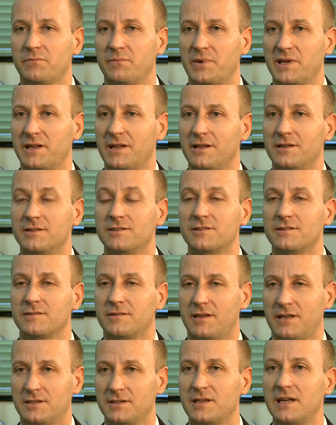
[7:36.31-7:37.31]
but it's
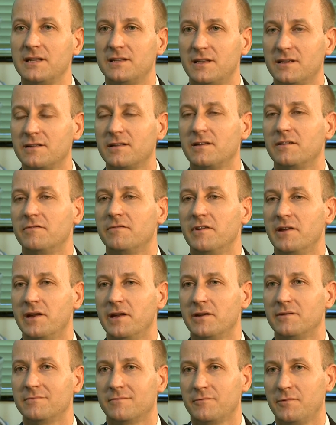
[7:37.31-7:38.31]
getting there
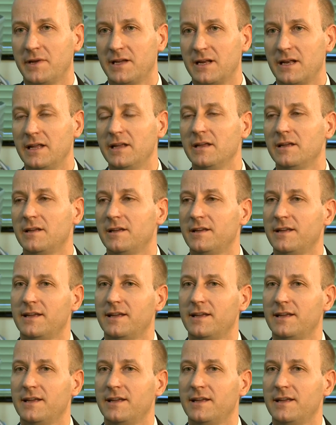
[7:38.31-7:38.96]
very quickly.